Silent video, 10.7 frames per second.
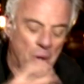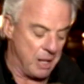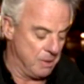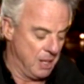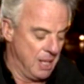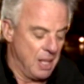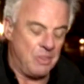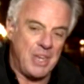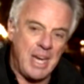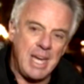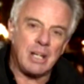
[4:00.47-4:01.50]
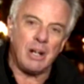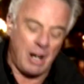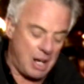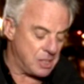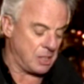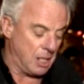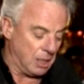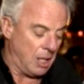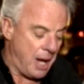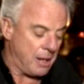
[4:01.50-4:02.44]
one, they cause a
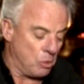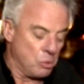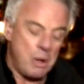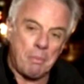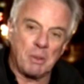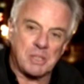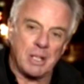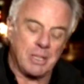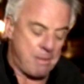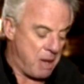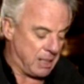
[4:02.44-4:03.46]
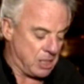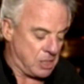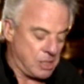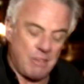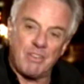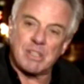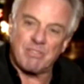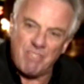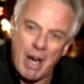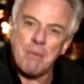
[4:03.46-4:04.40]
lot of ripples here. They make this surface
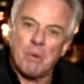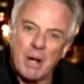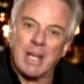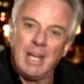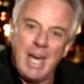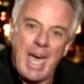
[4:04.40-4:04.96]
vibrate.